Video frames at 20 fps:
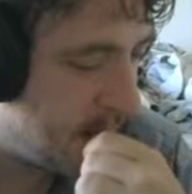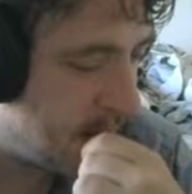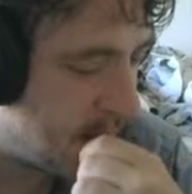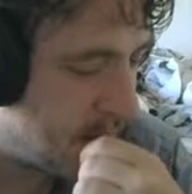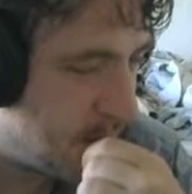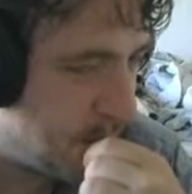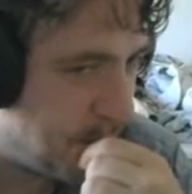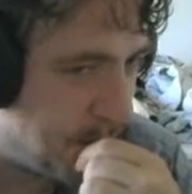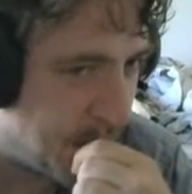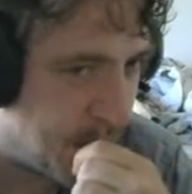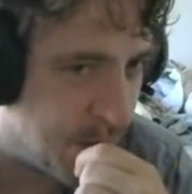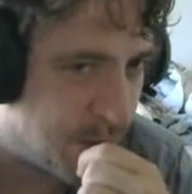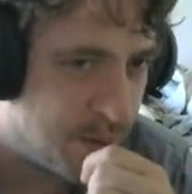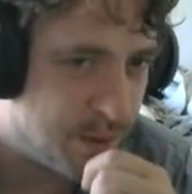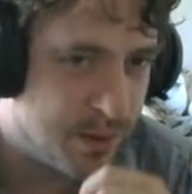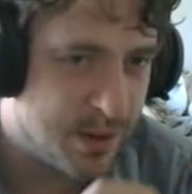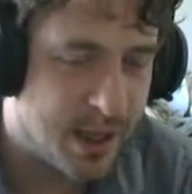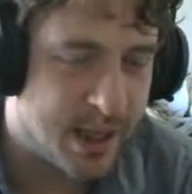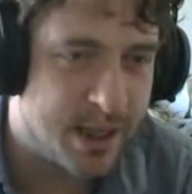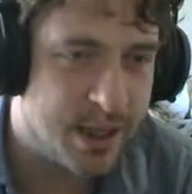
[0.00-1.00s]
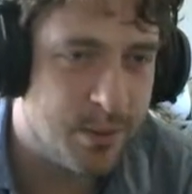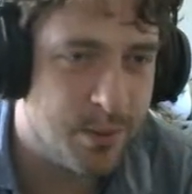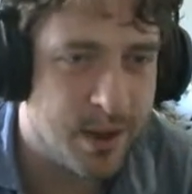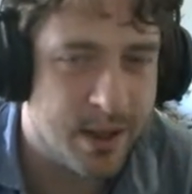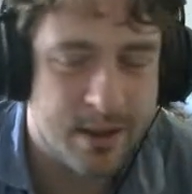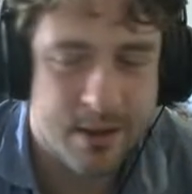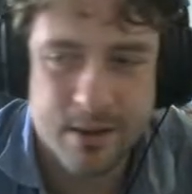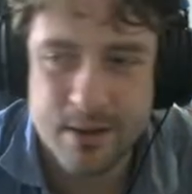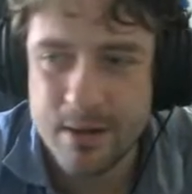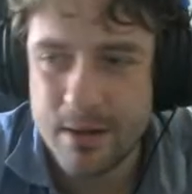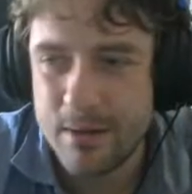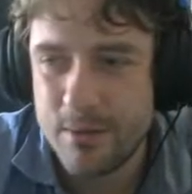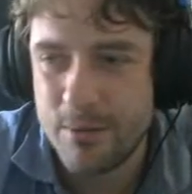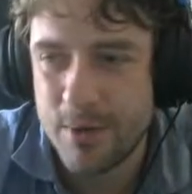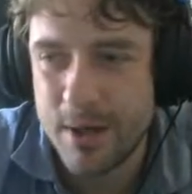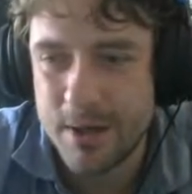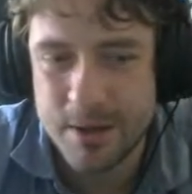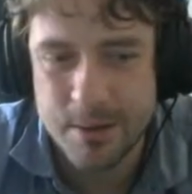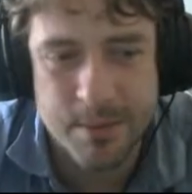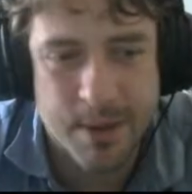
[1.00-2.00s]
Could be cool. Anyway,
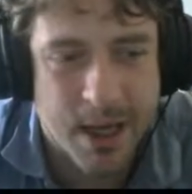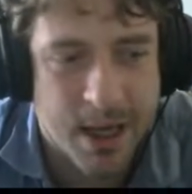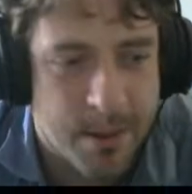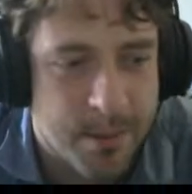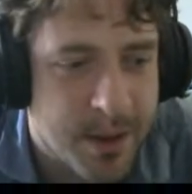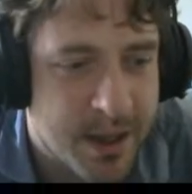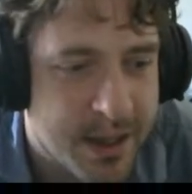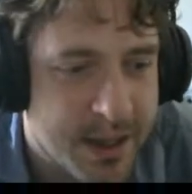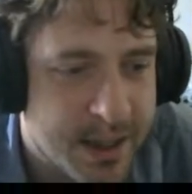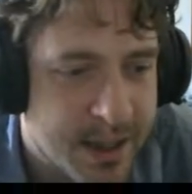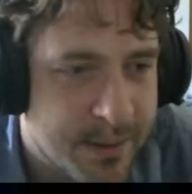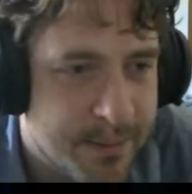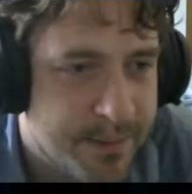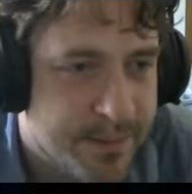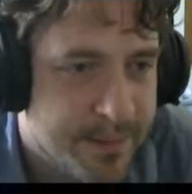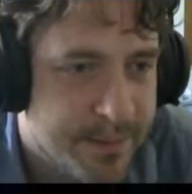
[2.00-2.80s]
random game idea.